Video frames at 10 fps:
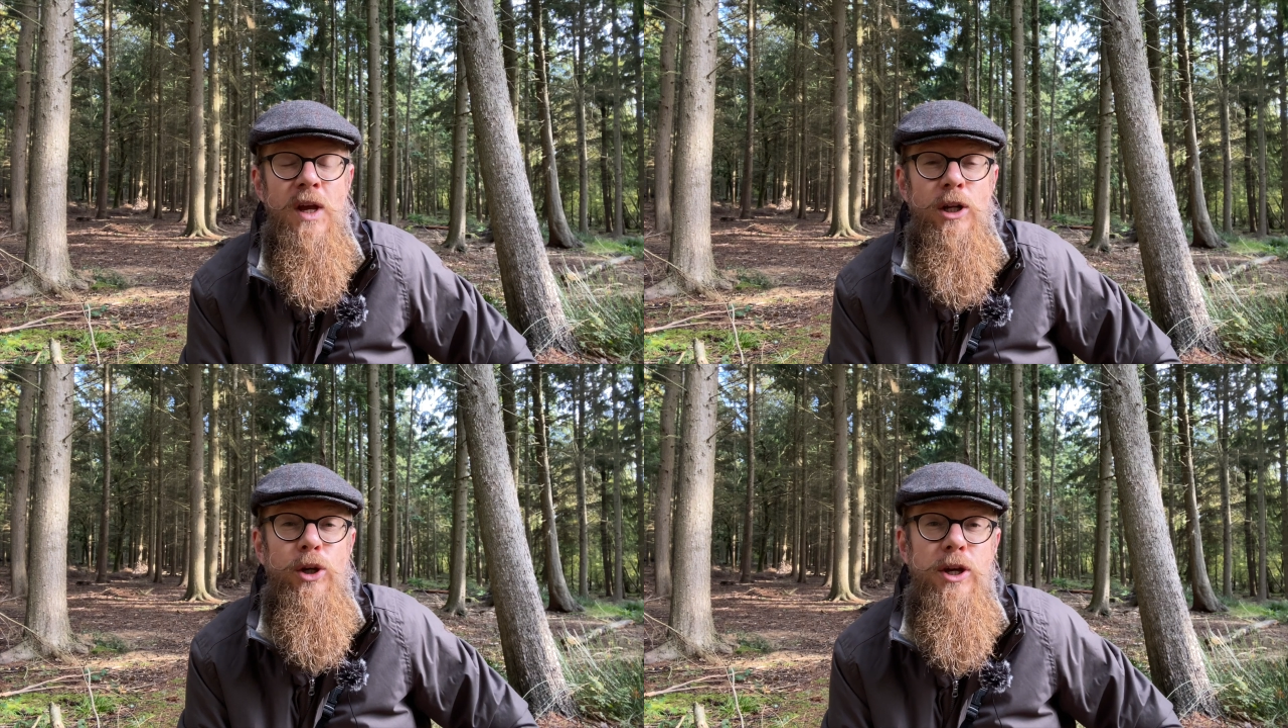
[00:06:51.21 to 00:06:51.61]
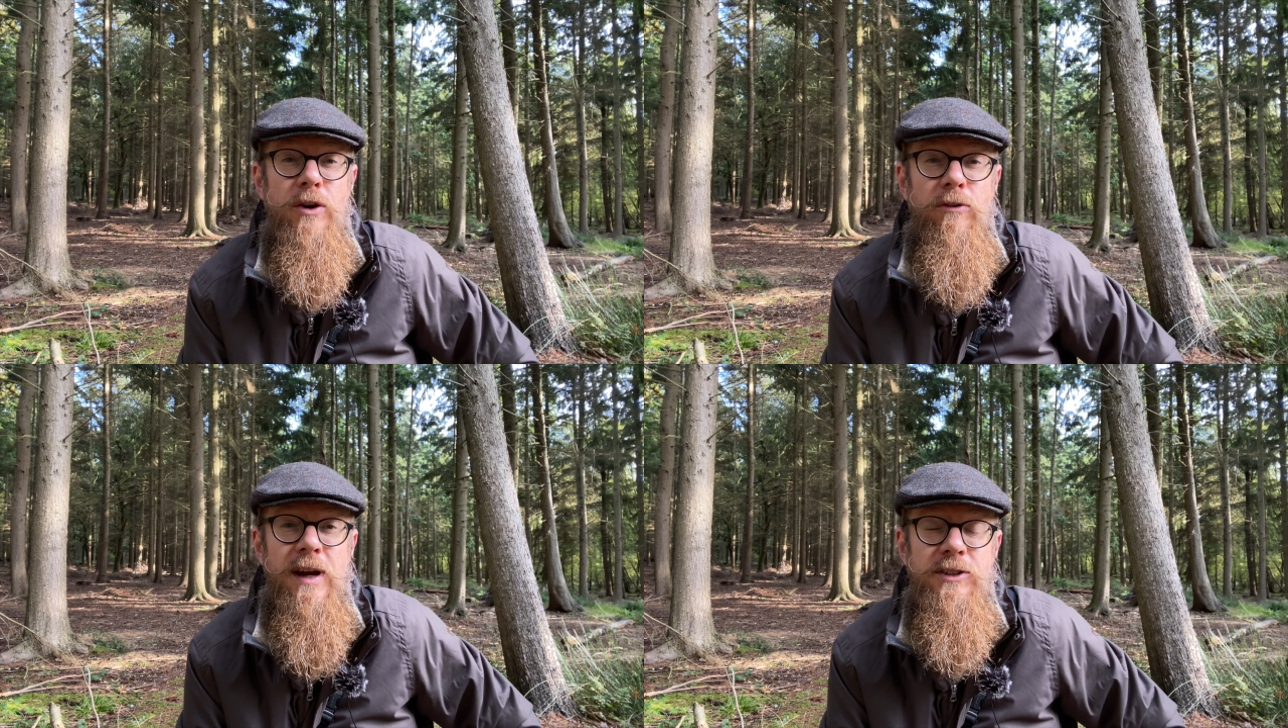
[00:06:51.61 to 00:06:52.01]
Looking
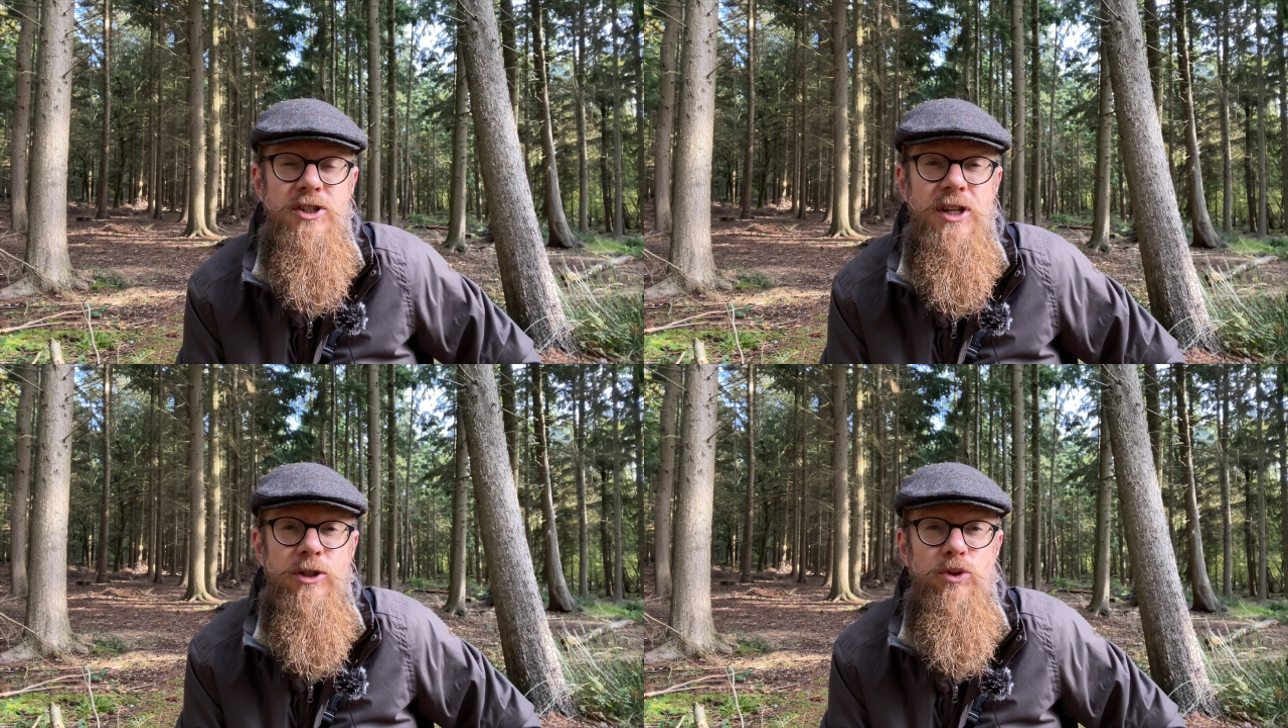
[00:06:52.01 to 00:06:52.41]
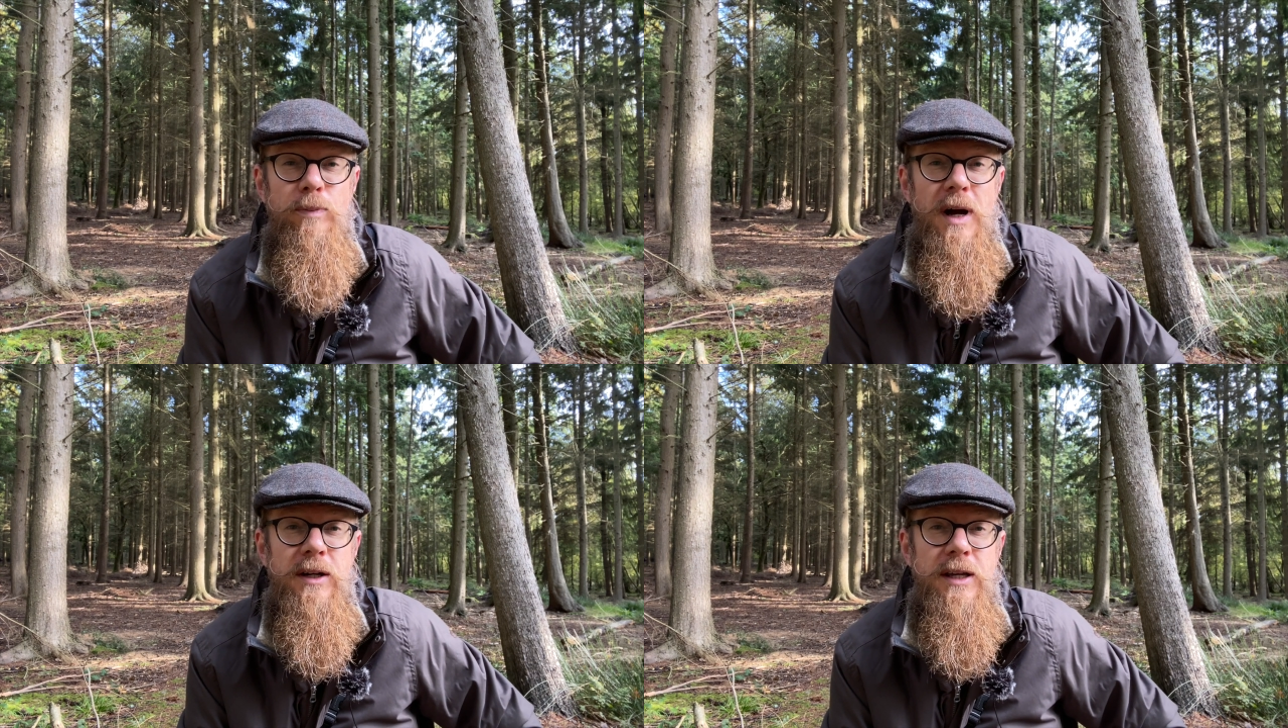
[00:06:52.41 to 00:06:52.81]
around the central
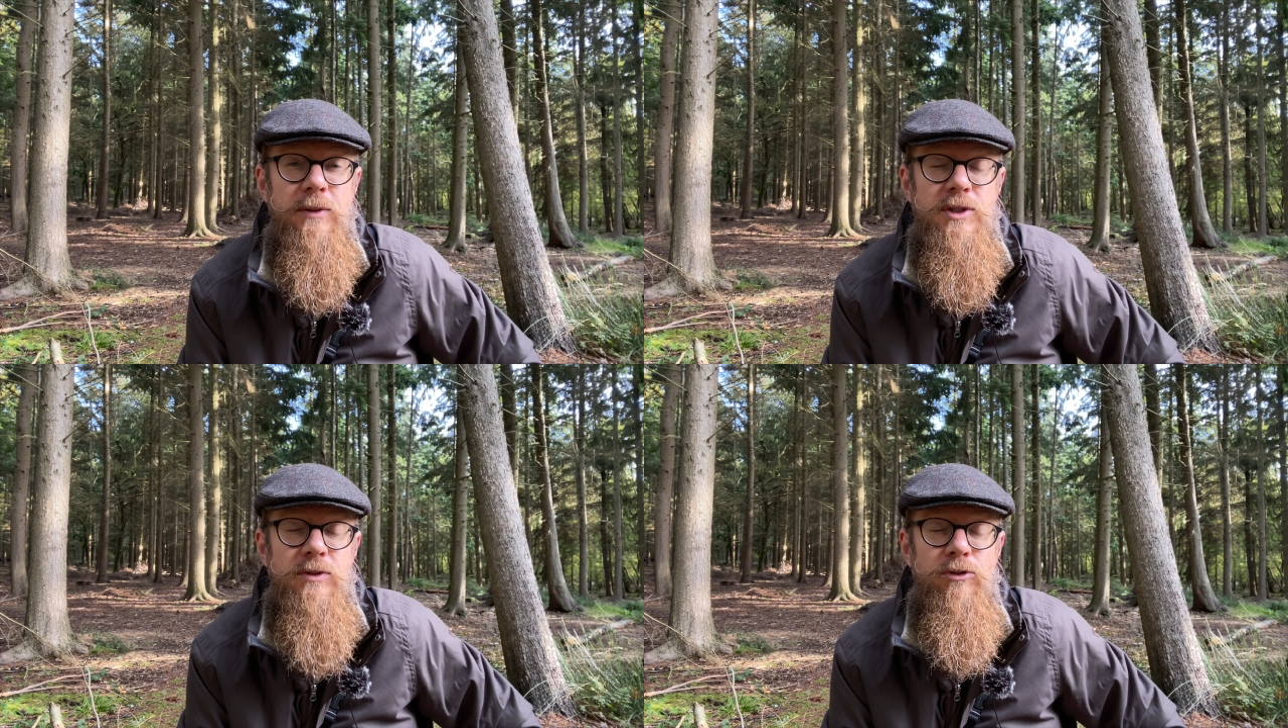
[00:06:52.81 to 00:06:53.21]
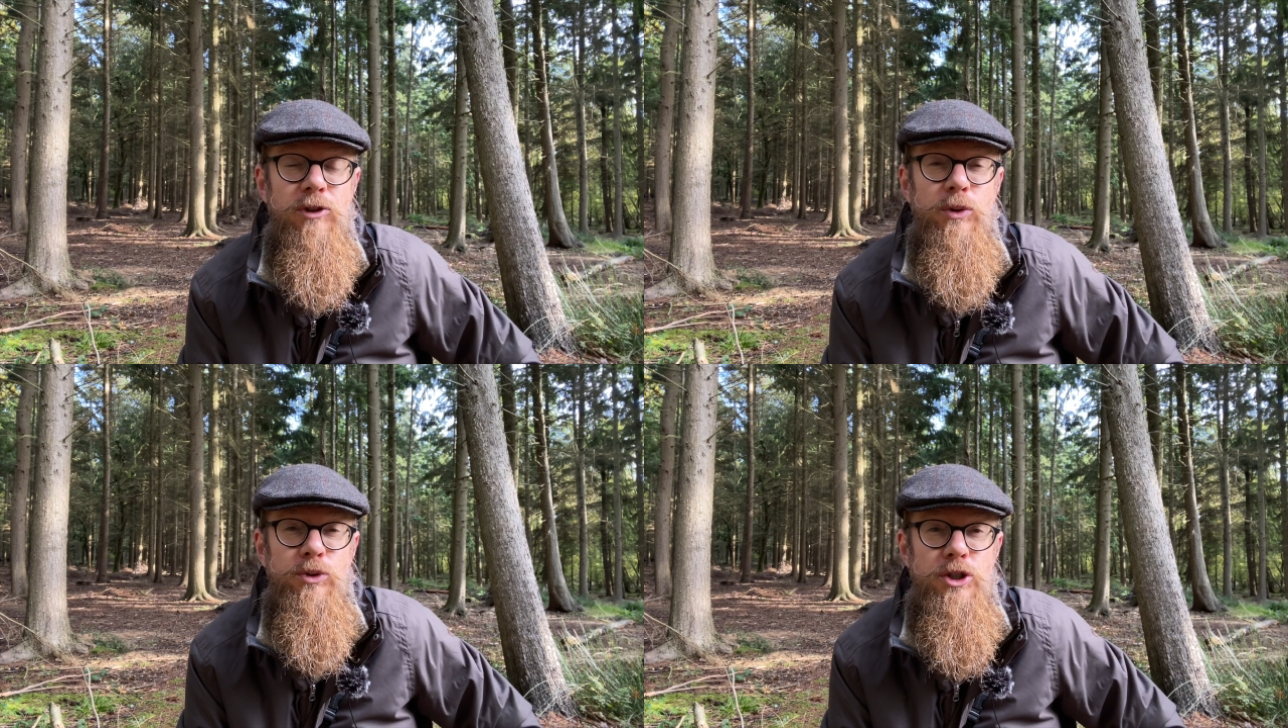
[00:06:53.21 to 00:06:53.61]
market was a
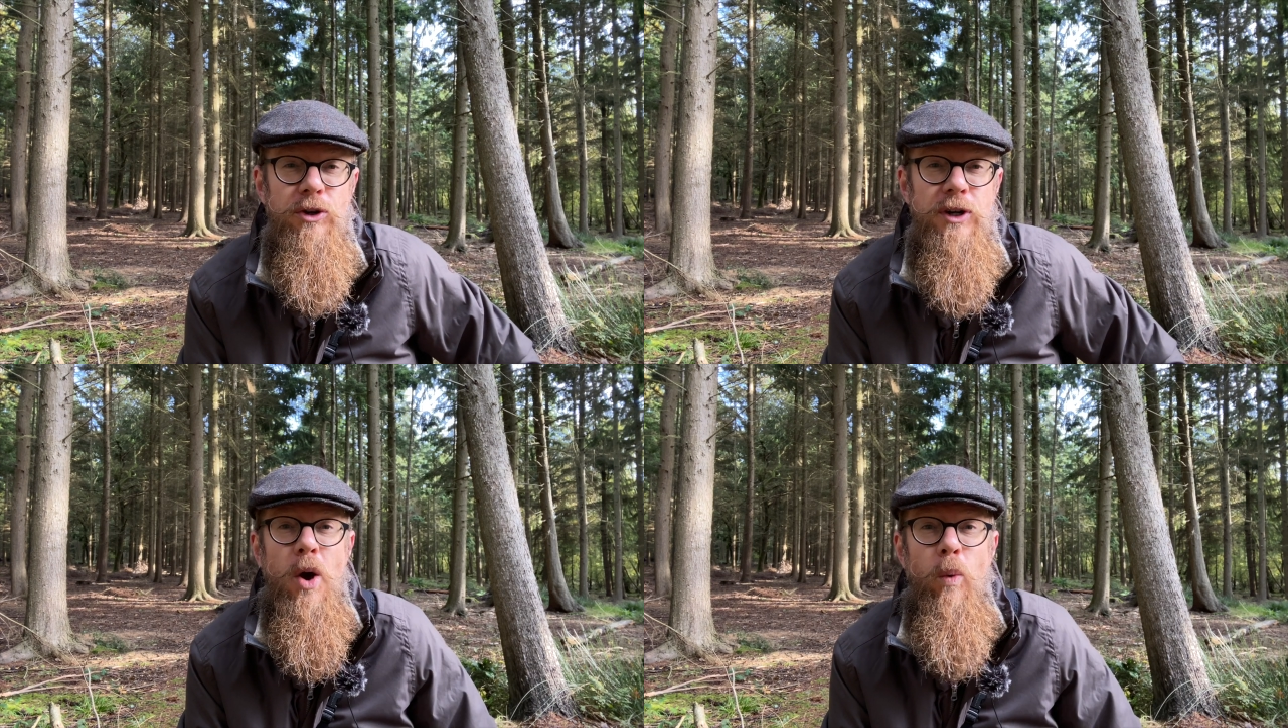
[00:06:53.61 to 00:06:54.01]
real joy.